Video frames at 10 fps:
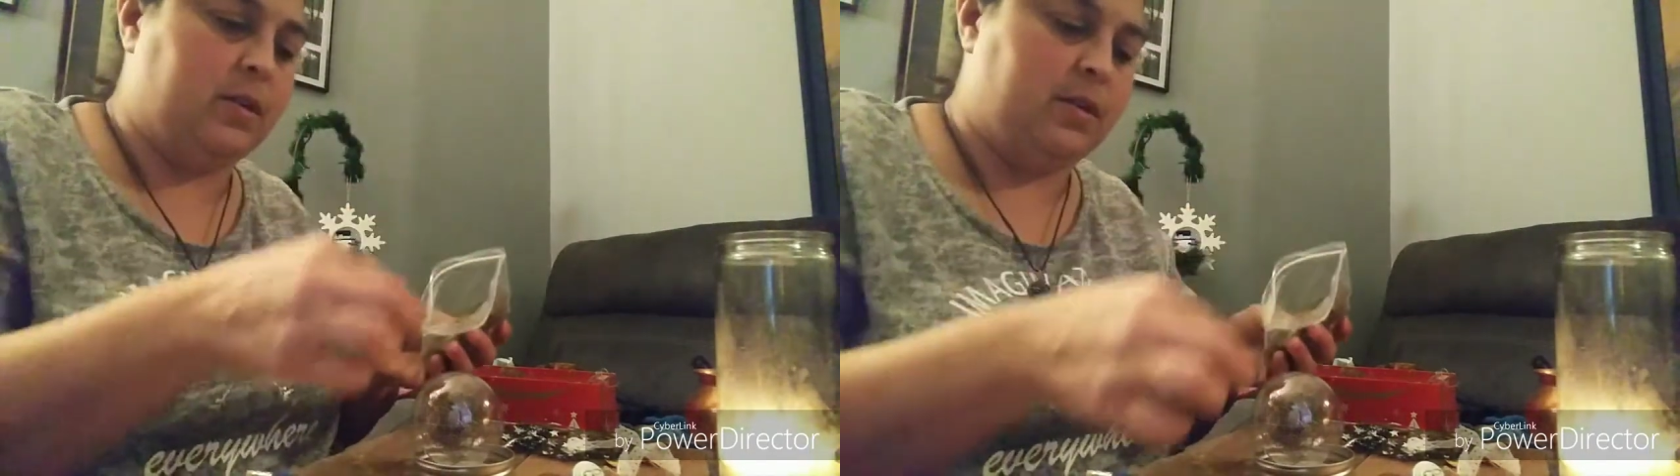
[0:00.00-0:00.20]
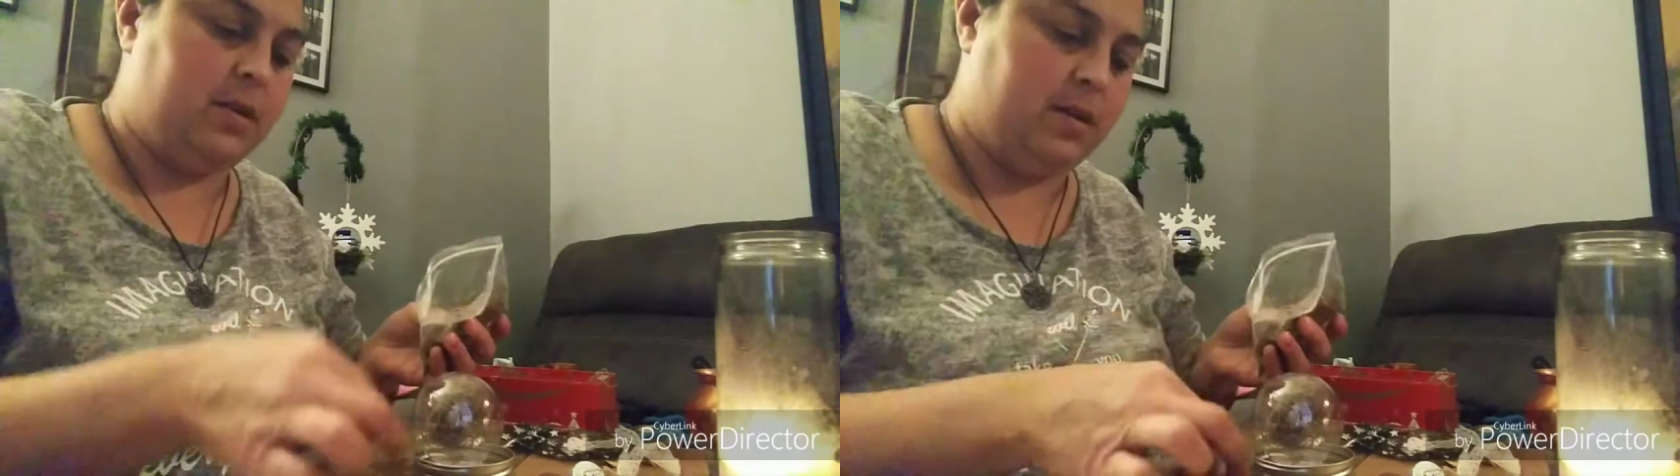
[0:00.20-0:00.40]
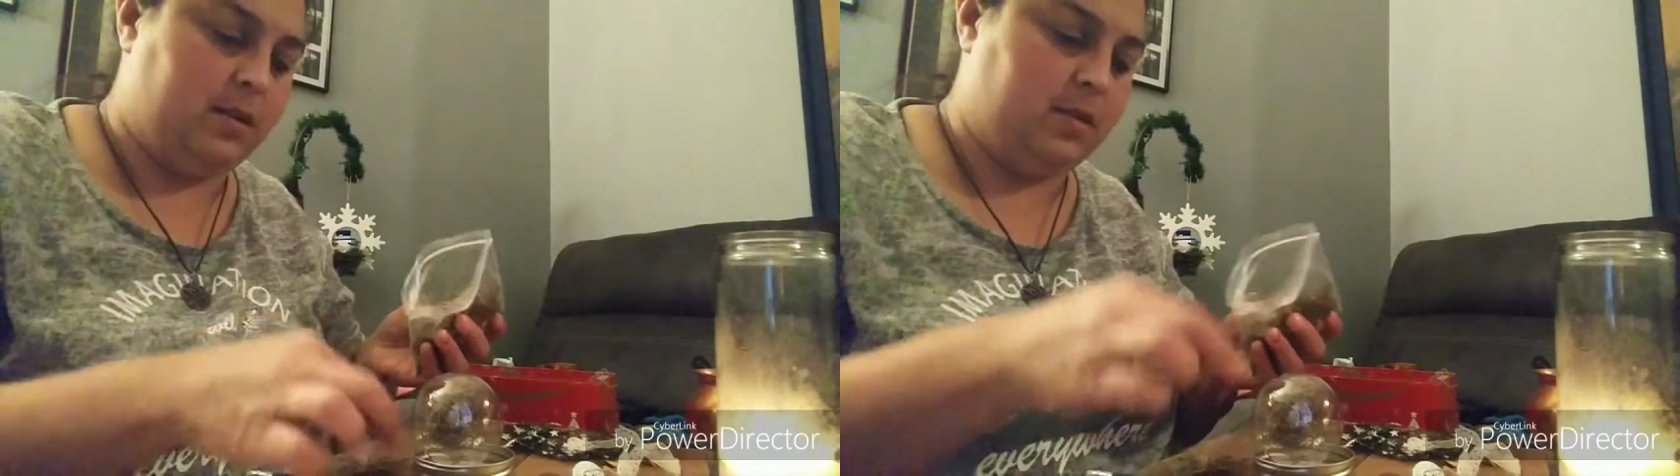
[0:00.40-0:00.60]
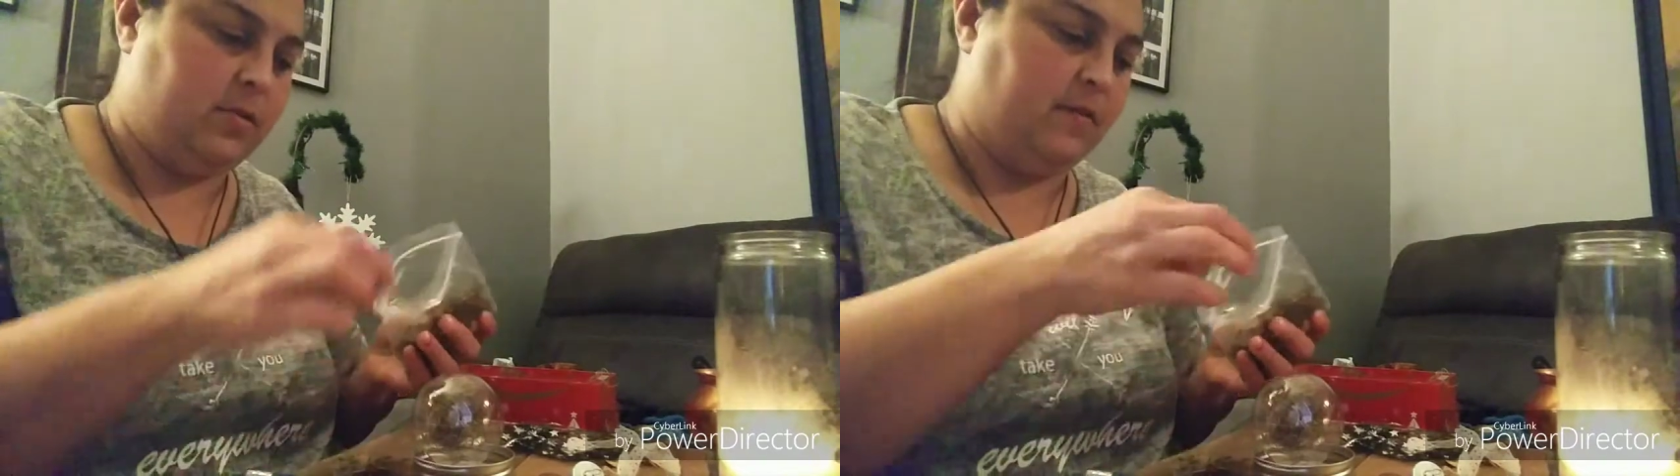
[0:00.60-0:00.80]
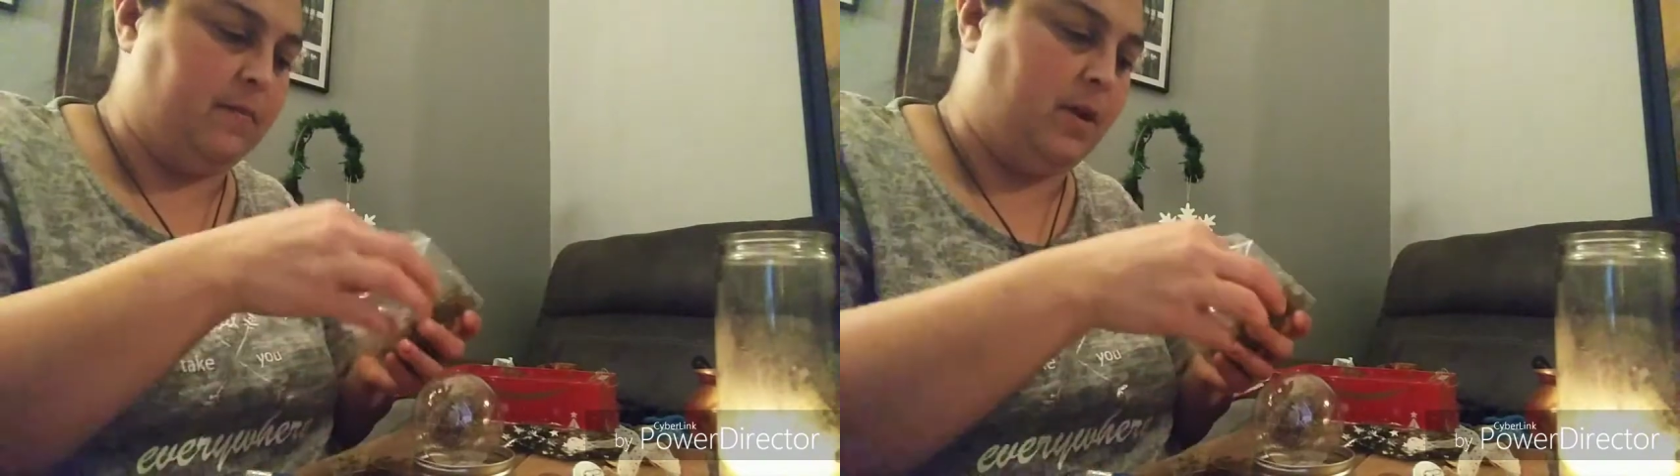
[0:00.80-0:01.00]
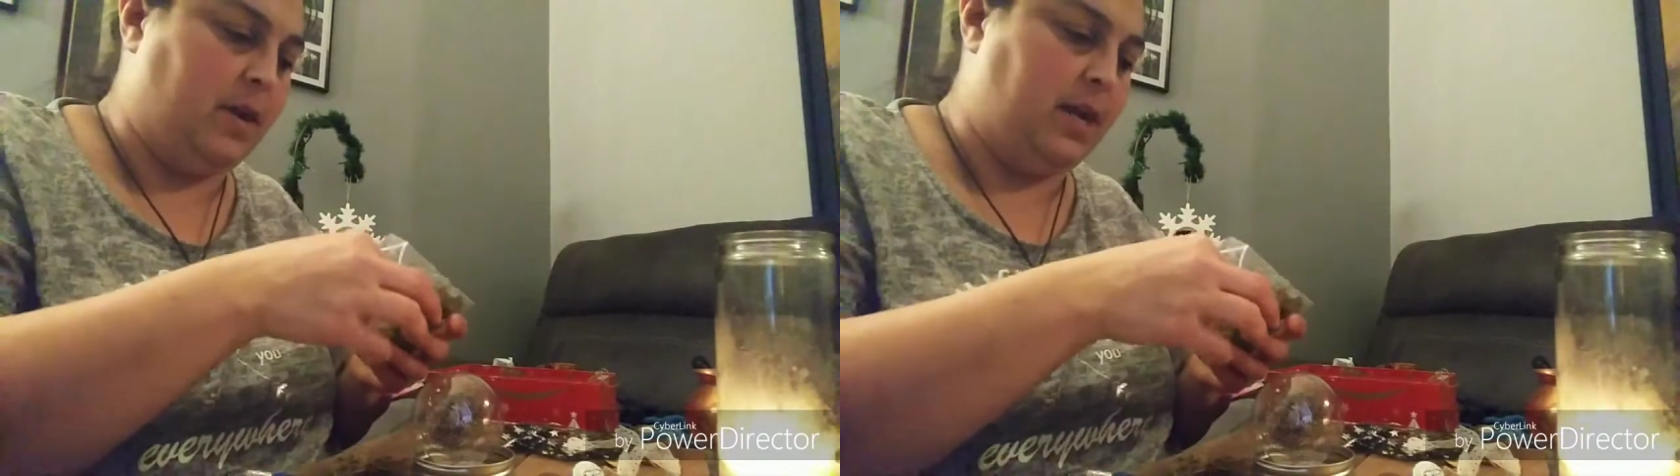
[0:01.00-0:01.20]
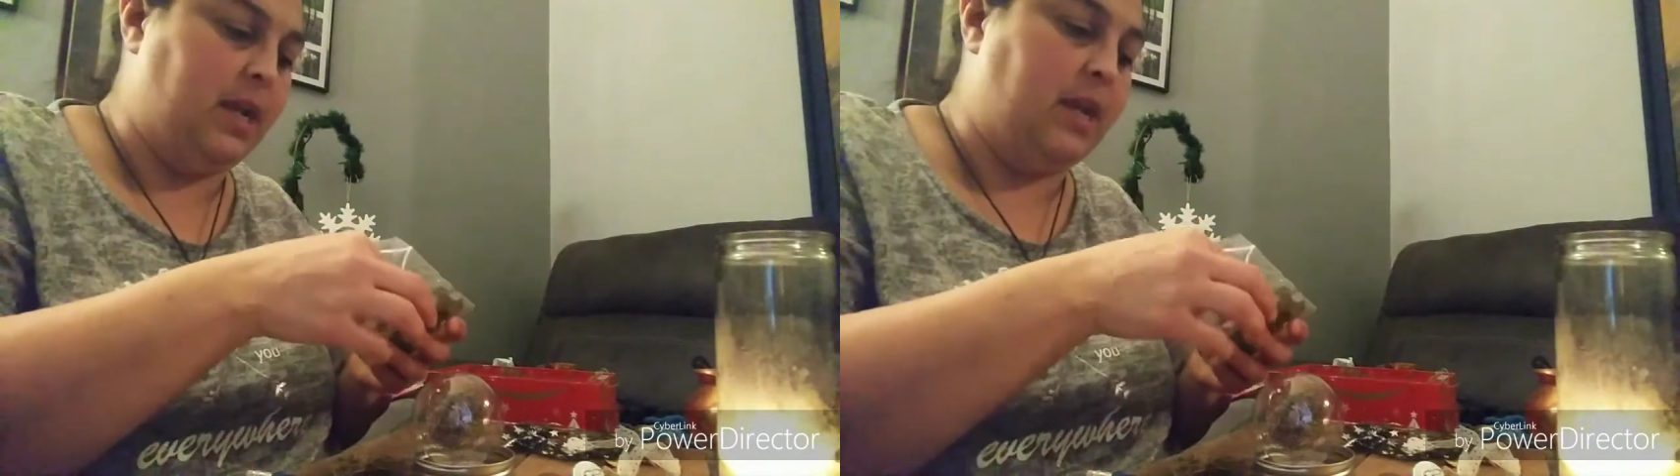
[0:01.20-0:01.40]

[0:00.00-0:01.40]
good. So I have pine,